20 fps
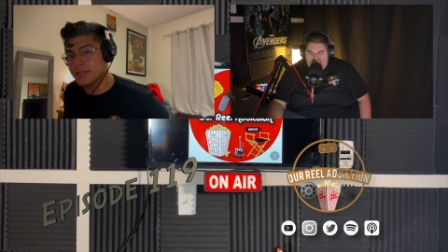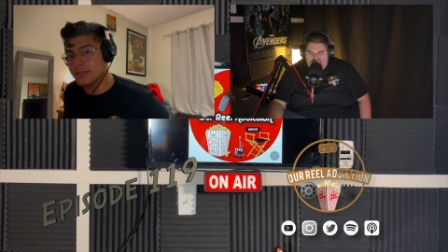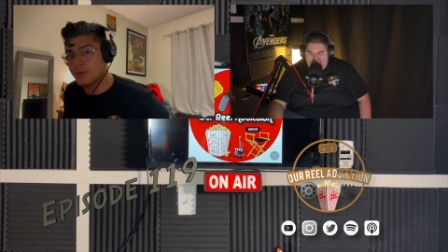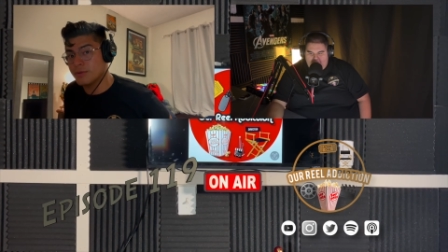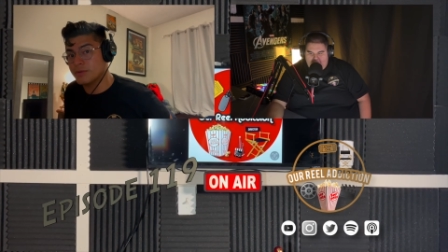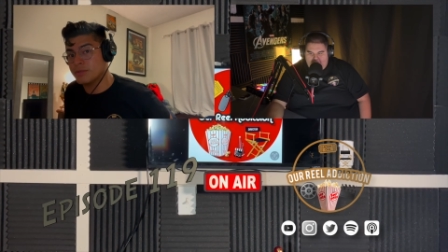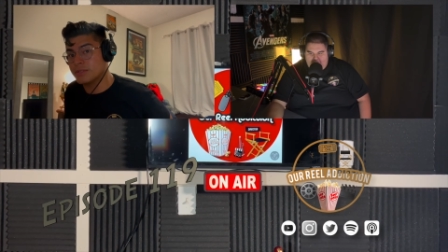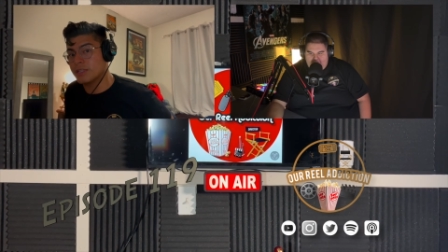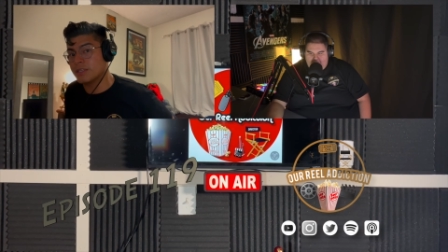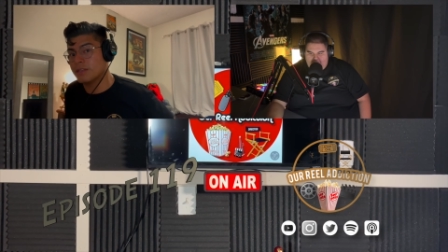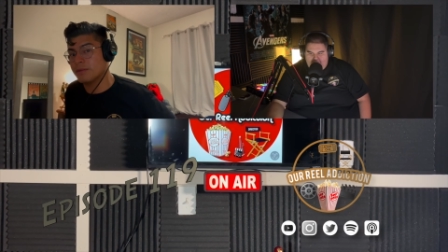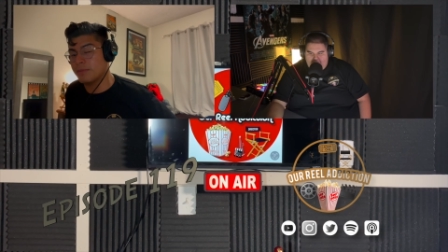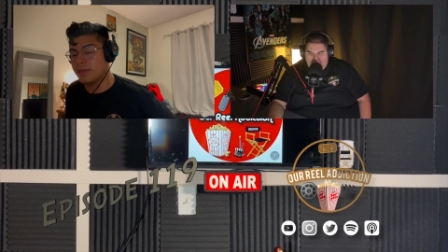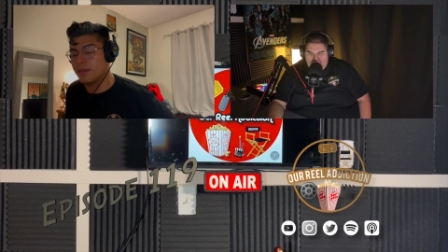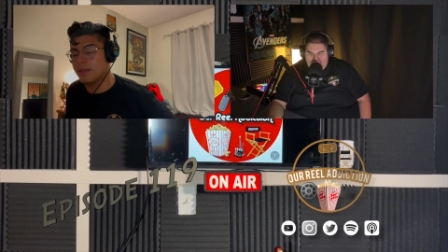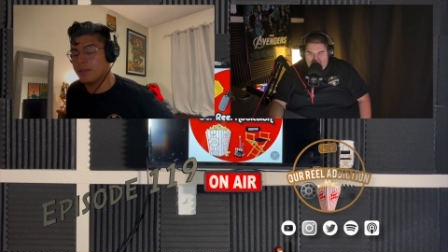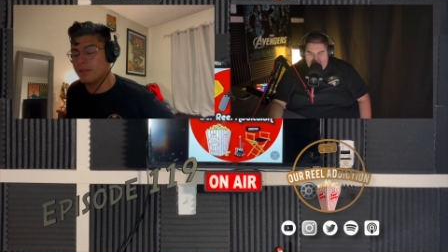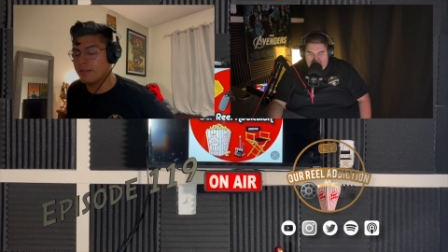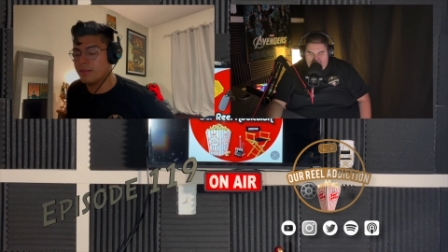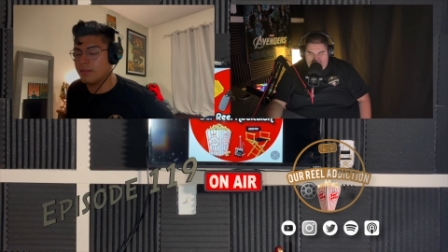who's going to
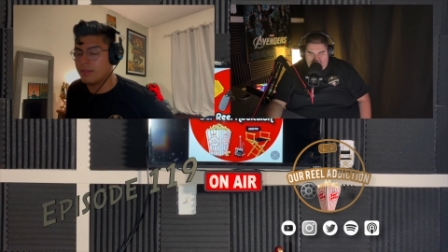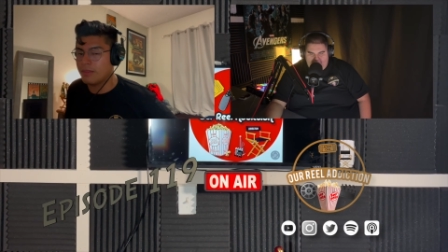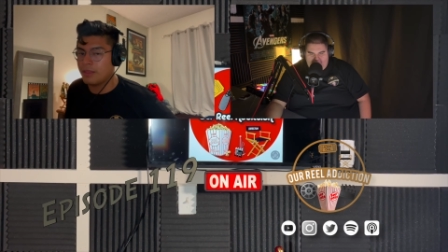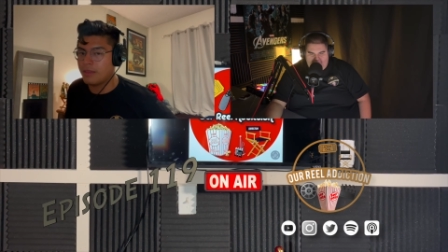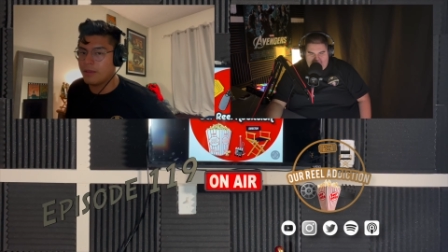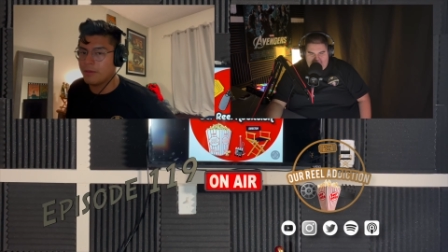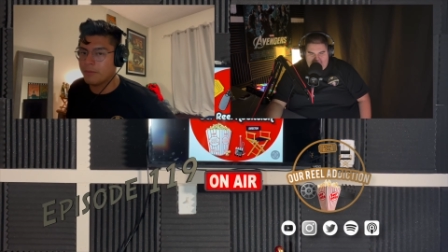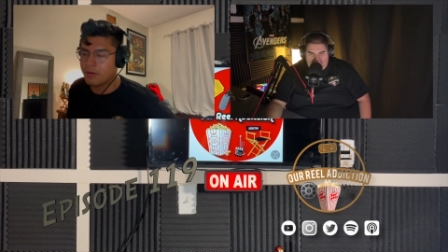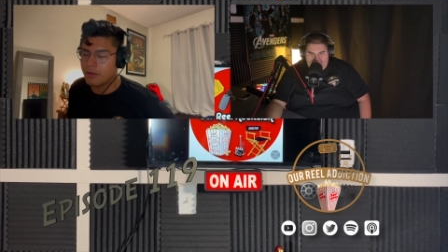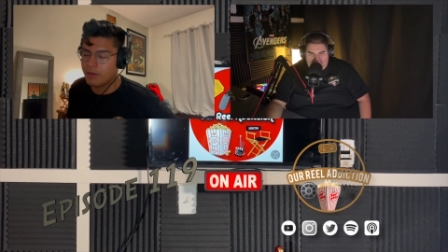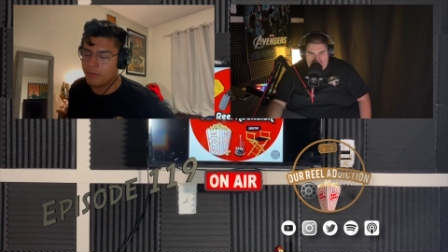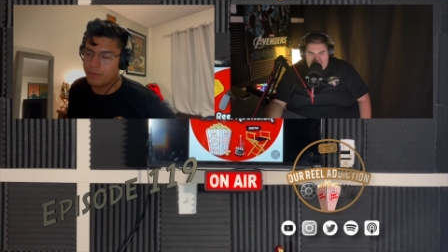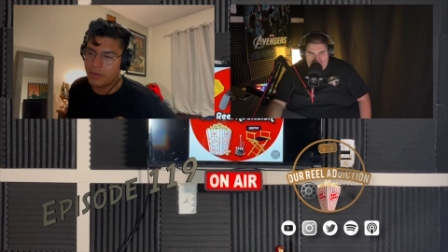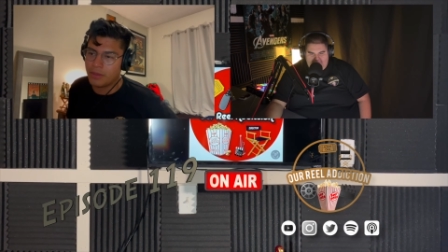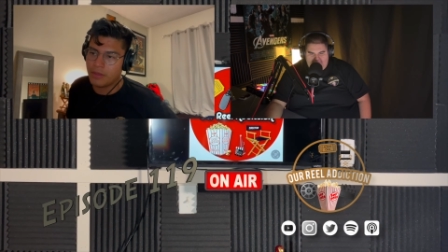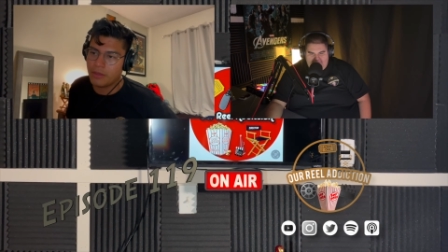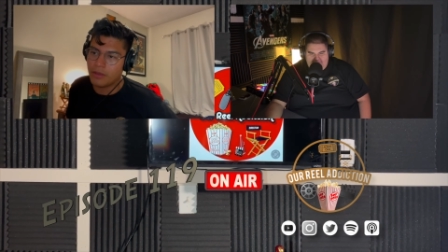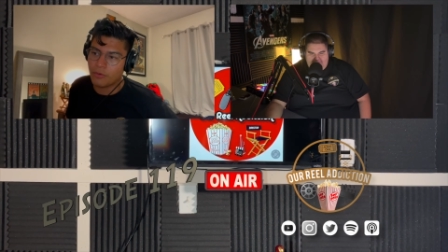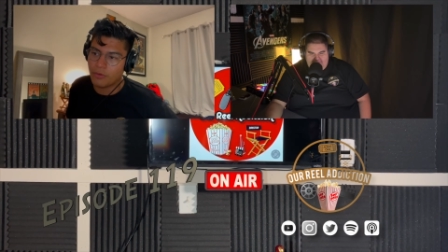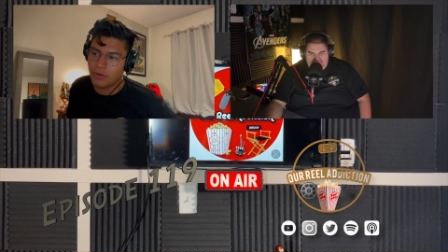be in the
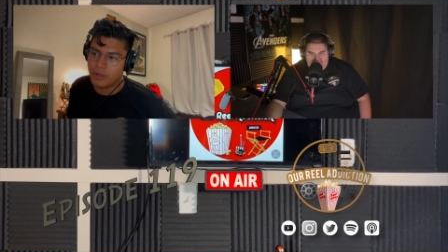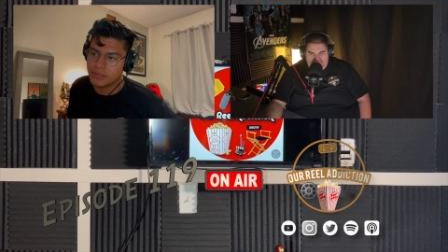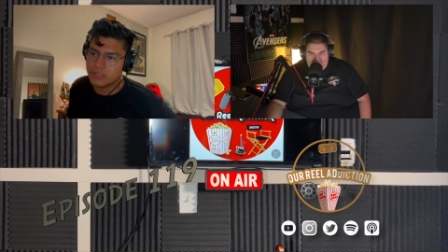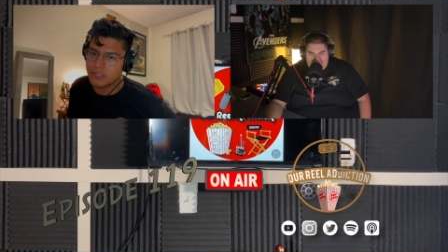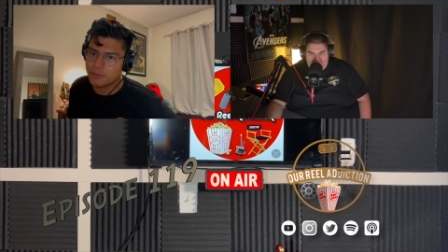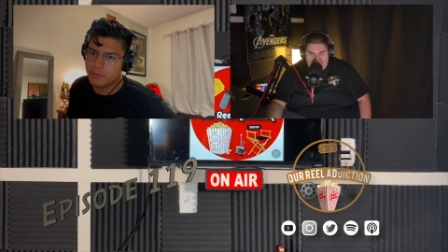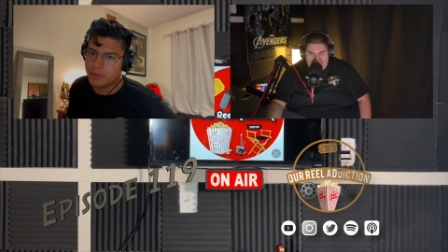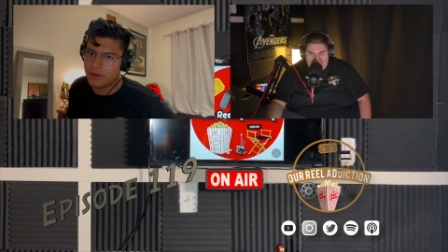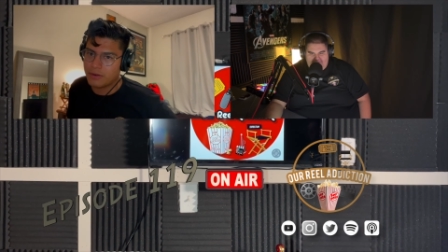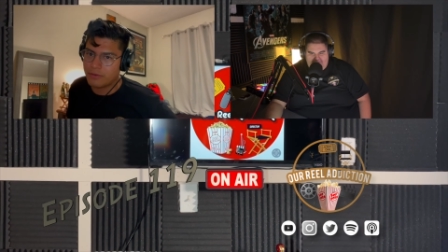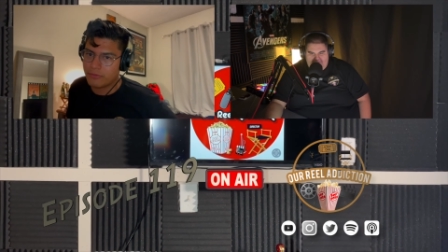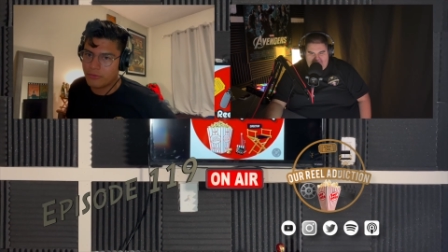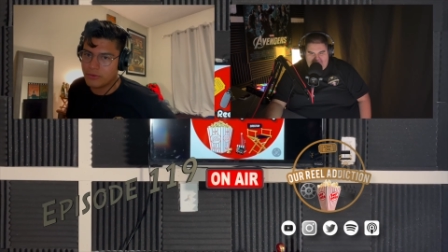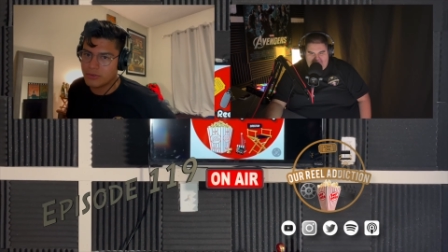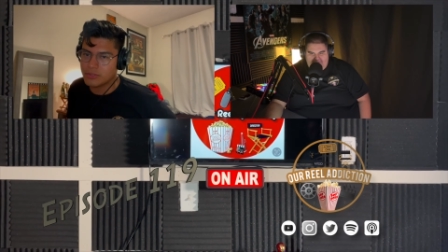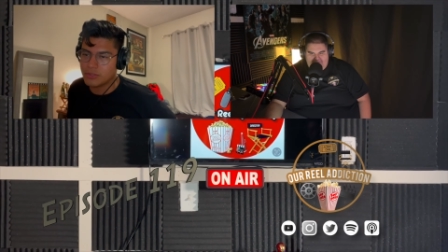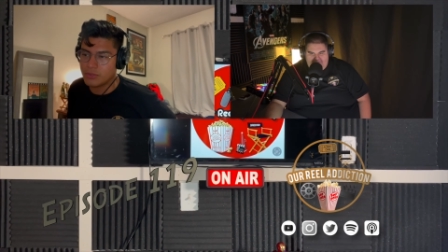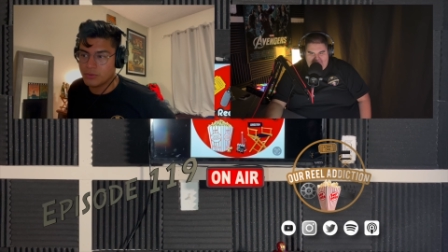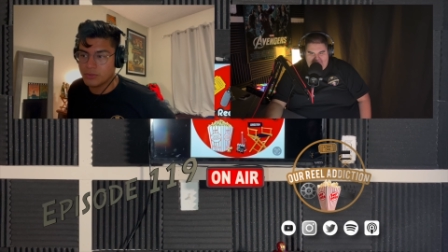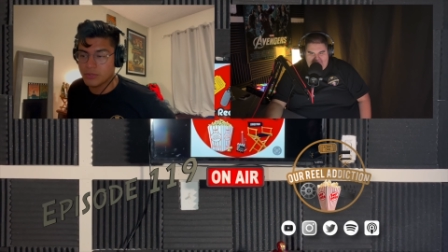upcoming Across the
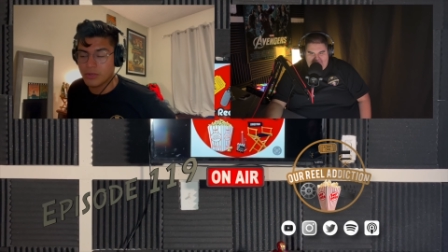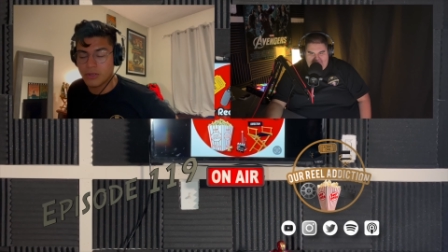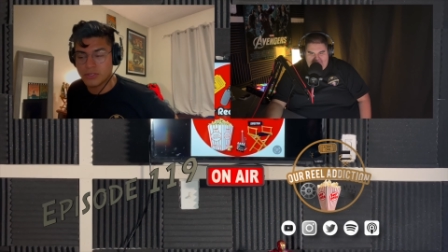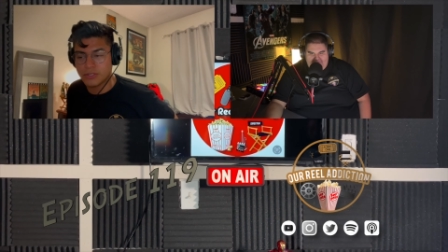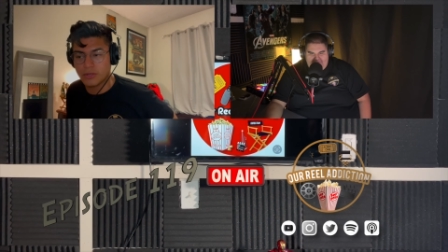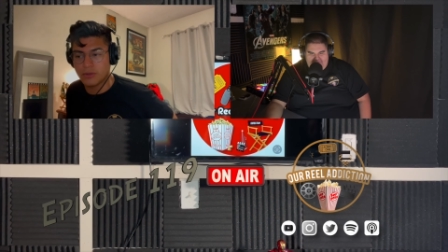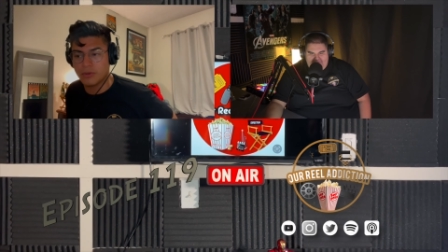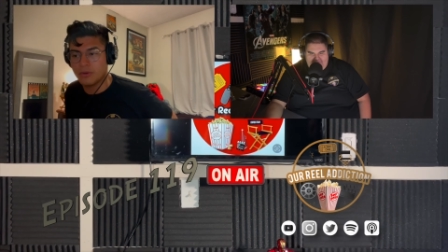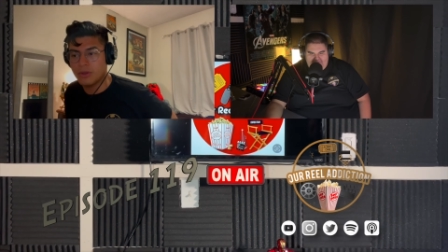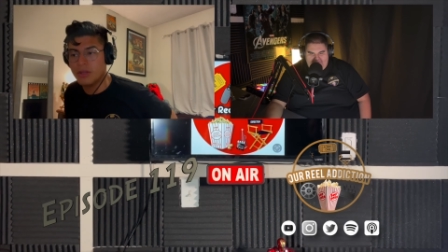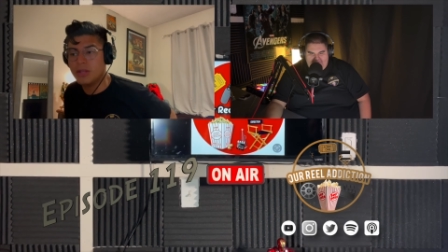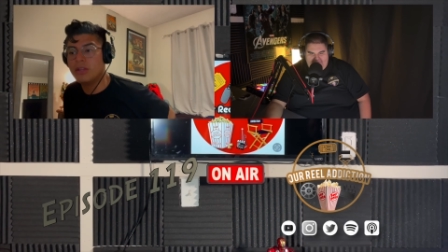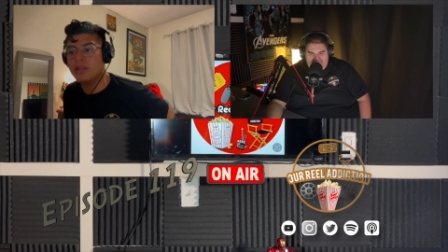Spider-Verse, who's also